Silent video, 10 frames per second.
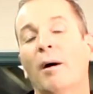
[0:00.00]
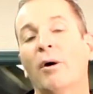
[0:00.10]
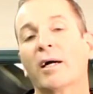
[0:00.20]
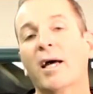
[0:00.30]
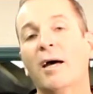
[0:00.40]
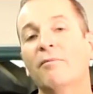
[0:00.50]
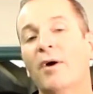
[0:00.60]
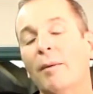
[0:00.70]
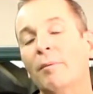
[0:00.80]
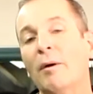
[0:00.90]
our cotton
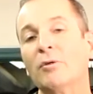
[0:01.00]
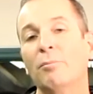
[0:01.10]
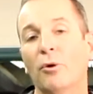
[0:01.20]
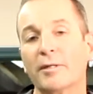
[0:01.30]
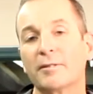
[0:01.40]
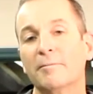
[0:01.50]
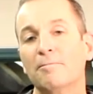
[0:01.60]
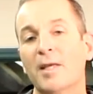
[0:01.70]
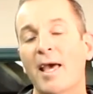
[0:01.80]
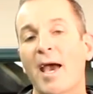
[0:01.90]
fiber mounted points
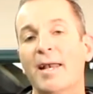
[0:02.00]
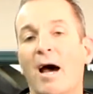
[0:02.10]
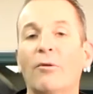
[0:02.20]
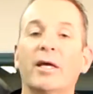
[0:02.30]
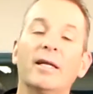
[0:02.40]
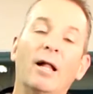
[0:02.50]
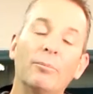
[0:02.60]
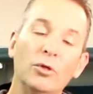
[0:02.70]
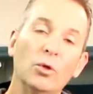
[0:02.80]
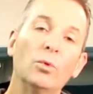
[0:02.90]
and how they can help
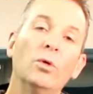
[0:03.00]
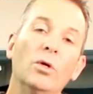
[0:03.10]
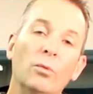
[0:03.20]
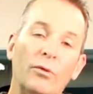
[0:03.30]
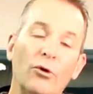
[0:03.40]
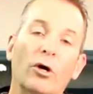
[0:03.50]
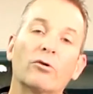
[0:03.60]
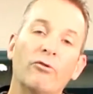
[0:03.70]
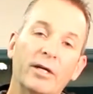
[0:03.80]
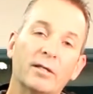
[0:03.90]
you with your
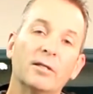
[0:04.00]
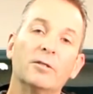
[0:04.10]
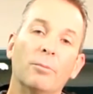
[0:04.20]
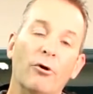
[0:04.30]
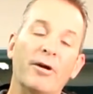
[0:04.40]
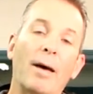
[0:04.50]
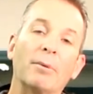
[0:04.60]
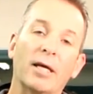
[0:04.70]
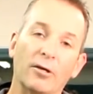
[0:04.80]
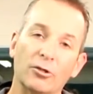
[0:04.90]
critical deburring
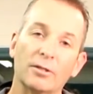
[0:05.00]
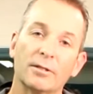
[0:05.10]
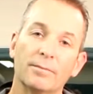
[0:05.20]
applications.